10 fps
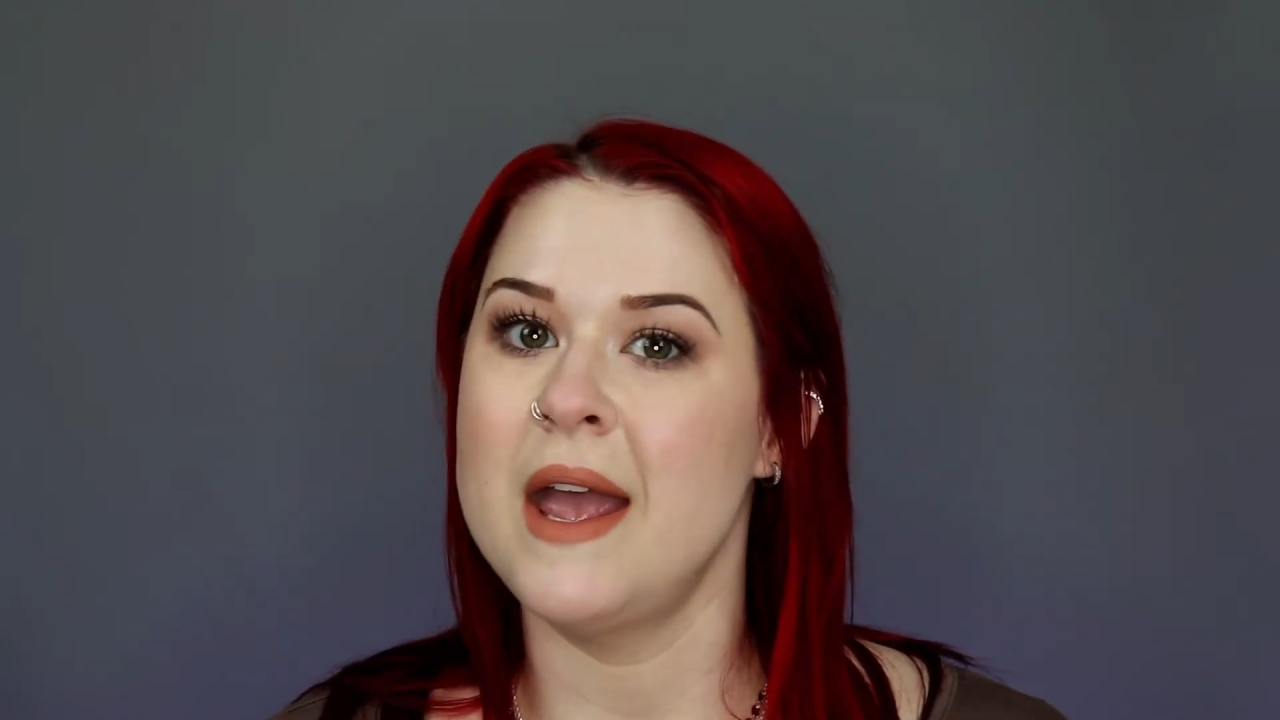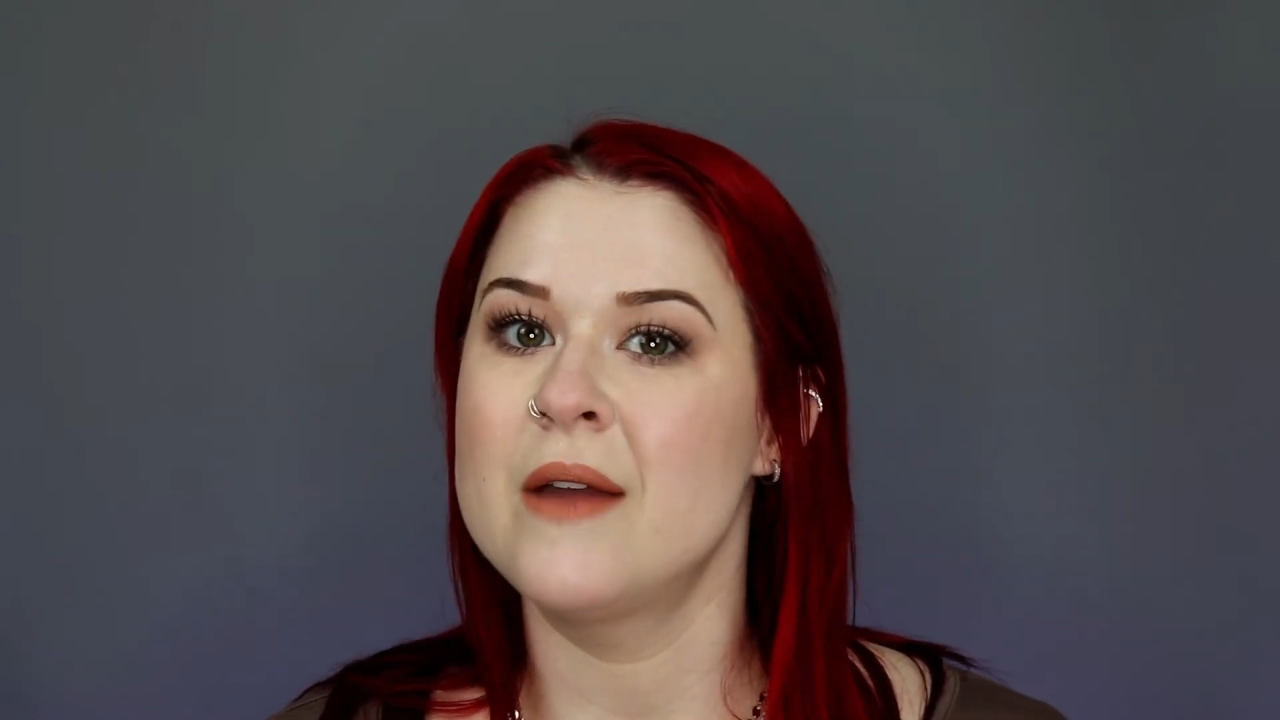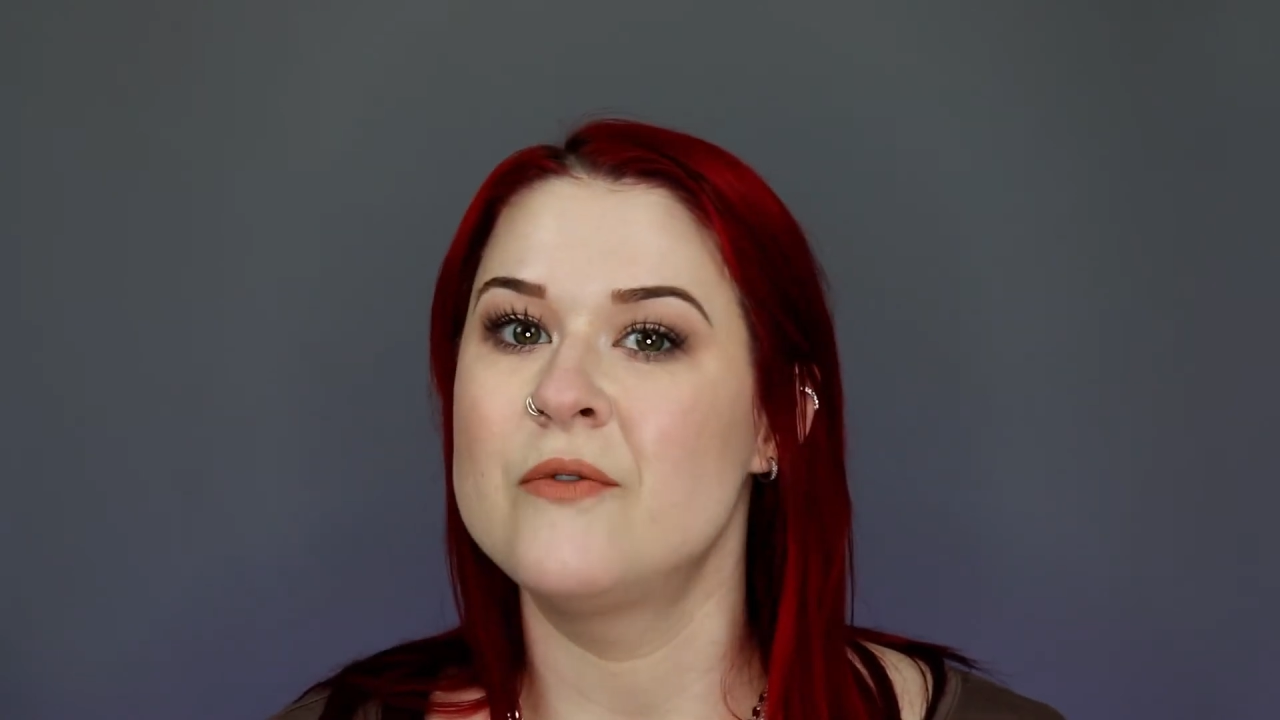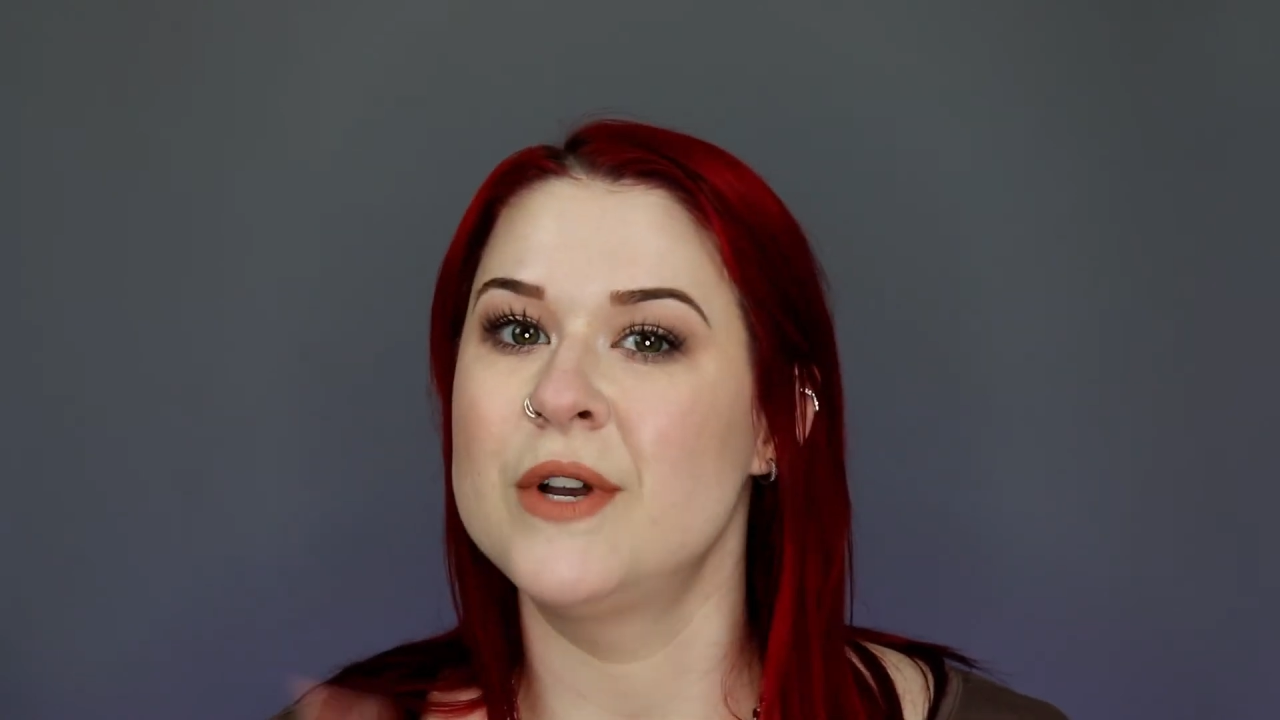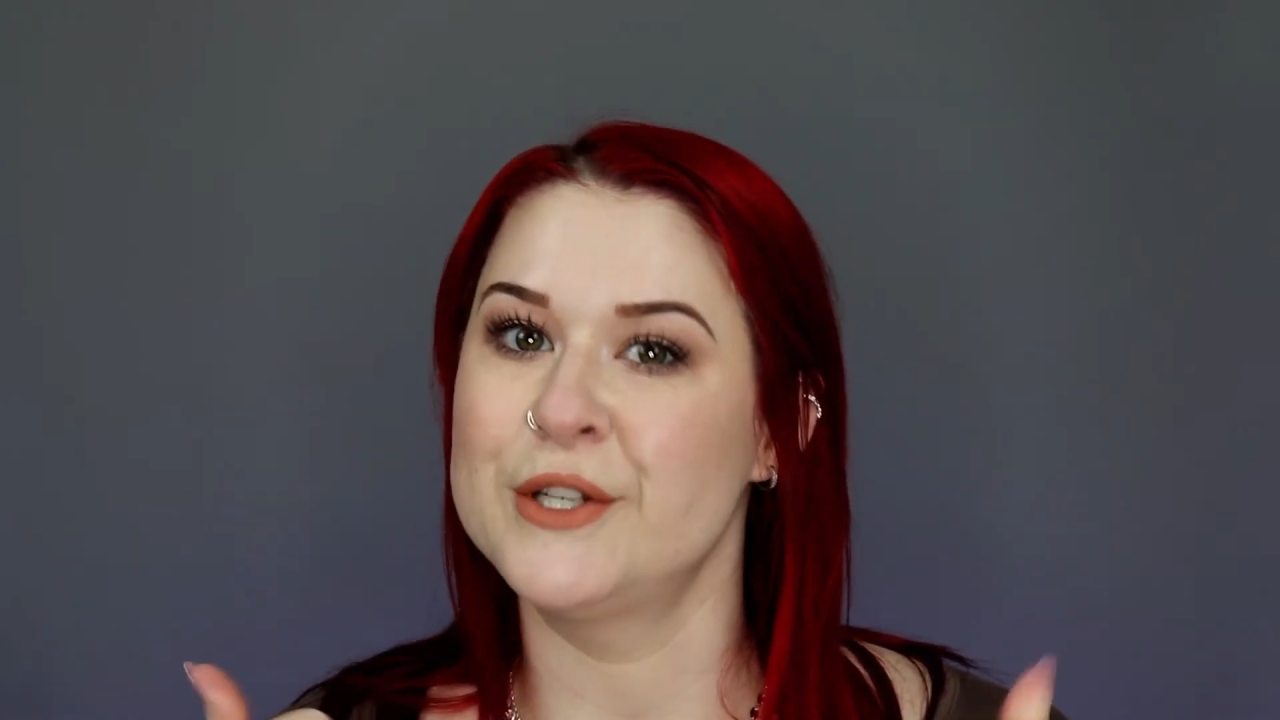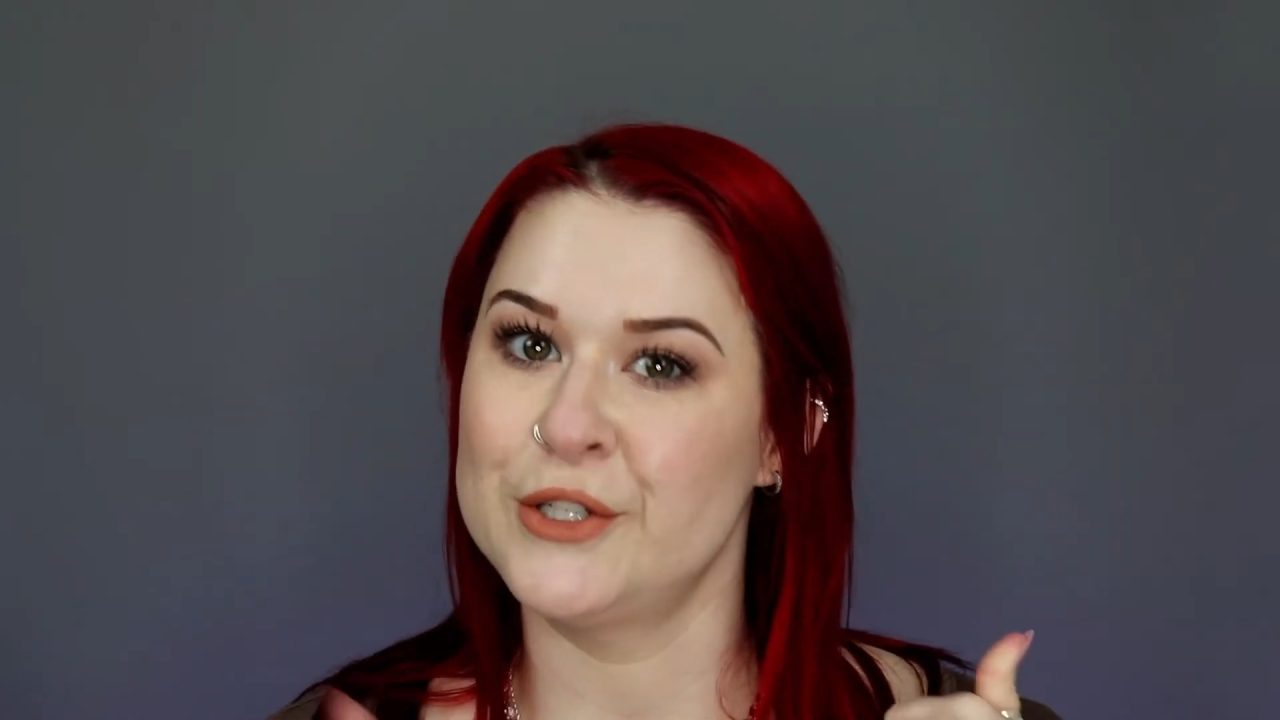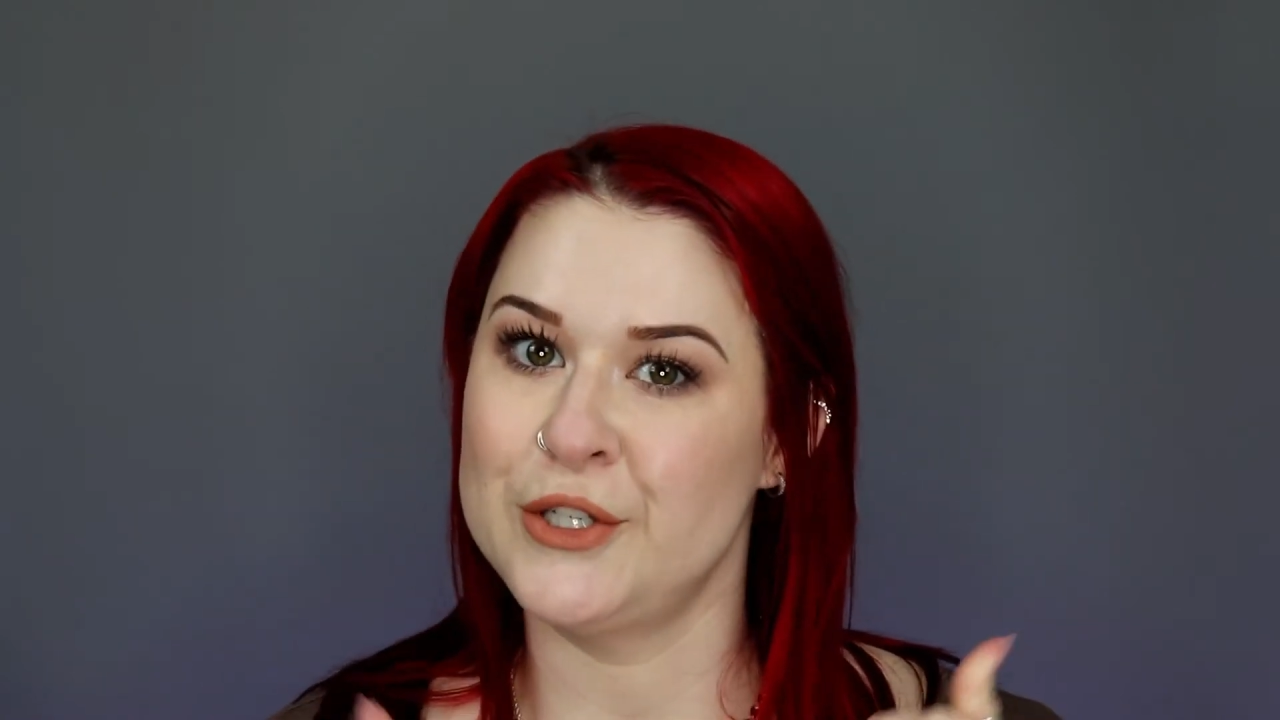it was